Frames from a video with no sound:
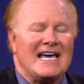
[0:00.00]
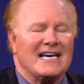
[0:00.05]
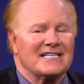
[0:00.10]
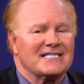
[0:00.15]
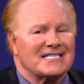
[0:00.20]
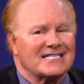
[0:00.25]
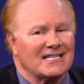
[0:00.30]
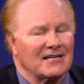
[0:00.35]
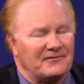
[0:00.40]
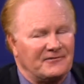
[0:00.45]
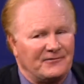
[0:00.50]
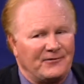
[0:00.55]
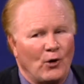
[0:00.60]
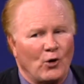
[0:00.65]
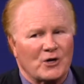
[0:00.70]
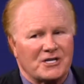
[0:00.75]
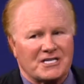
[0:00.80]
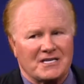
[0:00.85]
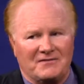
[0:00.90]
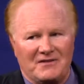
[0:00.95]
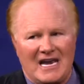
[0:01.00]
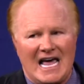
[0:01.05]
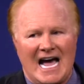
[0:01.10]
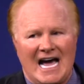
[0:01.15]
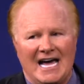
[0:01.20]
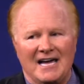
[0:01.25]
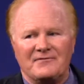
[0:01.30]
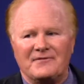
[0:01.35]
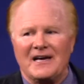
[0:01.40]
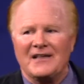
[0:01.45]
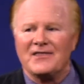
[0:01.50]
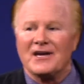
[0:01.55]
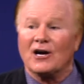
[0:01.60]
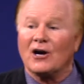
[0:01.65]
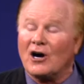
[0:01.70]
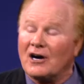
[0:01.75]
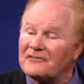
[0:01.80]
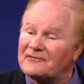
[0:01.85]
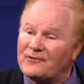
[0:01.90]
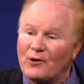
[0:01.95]
is the force of life and there
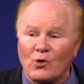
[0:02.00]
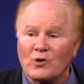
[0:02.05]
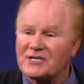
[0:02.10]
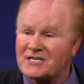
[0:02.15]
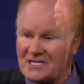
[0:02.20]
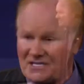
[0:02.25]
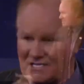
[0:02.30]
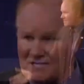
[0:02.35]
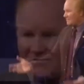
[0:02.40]
are forces